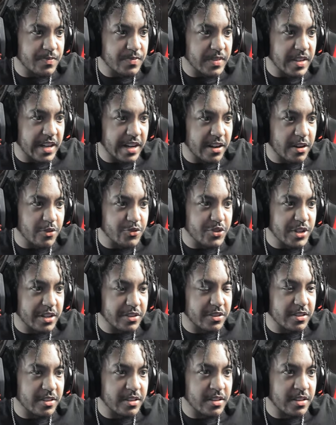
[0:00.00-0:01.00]
I don't know. Check
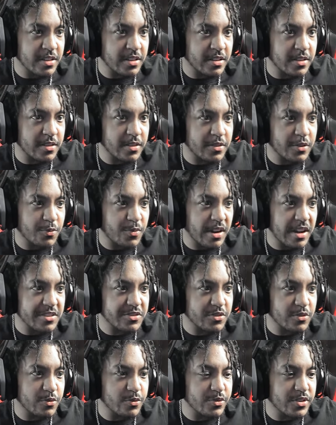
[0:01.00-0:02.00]
the uh, the
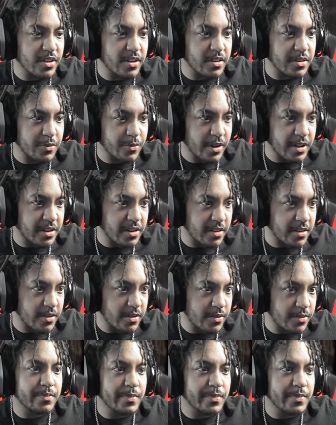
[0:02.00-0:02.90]
roster who's on it right now.